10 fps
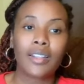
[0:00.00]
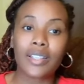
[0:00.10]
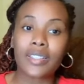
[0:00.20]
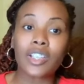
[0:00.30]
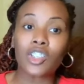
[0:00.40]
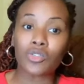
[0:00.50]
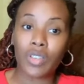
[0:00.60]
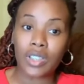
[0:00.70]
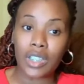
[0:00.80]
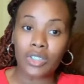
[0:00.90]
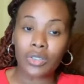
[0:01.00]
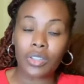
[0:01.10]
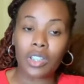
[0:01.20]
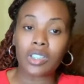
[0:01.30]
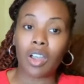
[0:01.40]
Let's get straight
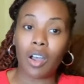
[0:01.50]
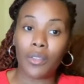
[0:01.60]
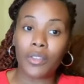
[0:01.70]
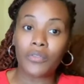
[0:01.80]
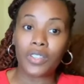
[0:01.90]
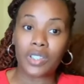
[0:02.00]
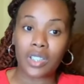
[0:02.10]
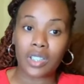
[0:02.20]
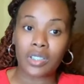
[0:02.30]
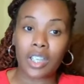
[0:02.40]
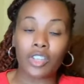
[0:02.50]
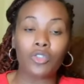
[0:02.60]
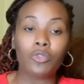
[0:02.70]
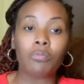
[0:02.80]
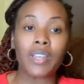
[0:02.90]
into these other visas that
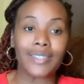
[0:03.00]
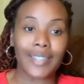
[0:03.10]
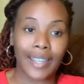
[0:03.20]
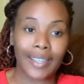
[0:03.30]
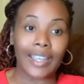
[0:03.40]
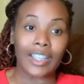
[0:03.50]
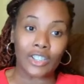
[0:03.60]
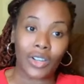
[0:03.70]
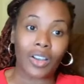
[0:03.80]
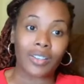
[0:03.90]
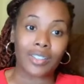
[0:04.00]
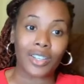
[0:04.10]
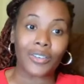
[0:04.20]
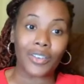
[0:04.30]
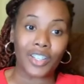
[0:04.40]
you may take into
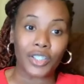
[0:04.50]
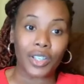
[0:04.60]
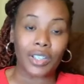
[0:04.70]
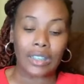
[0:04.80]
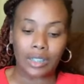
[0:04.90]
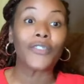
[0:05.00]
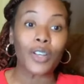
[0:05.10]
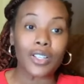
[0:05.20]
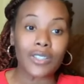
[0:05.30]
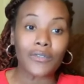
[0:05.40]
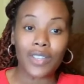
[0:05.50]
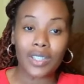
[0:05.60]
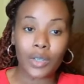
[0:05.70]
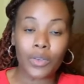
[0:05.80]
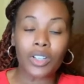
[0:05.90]
consideration. The first
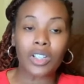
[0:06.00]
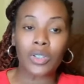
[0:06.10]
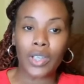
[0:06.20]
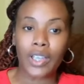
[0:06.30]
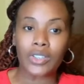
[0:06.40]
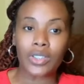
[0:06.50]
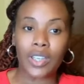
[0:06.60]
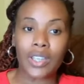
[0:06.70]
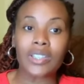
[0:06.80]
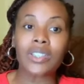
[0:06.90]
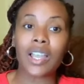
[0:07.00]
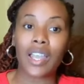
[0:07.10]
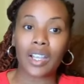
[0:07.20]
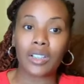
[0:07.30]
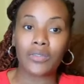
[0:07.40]
visa we're going to look at today is the
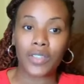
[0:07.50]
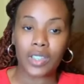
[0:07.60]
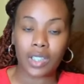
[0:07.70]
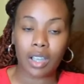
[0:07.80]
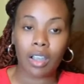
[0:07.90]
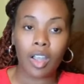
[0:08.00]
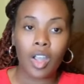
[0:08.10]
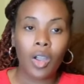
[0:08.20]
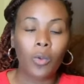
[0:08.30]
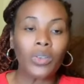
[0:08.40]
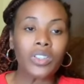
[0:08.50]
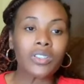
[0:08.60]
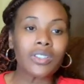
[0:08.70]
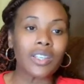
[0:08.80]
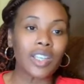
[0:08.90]
L visa, which
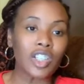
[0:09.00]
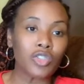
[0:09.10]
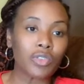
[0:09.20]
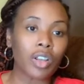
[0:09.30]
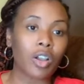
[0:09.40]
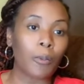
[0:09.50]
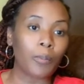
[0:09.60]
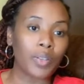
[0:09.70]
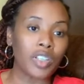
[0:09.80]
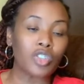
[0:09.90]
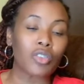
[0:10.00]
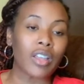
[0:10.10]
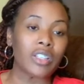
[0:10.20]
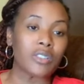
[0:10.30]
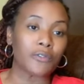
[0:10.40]
is the intra-company
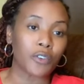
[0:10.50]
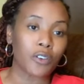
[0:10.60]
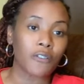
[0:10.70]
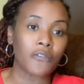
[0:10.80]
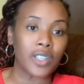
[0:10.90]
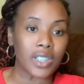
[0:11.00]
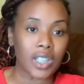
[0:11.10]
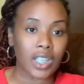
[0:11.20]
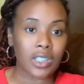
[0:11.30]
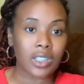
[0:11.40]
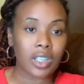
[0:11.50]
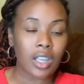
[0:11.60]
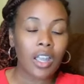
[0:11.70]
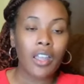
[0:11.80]
transfer visas.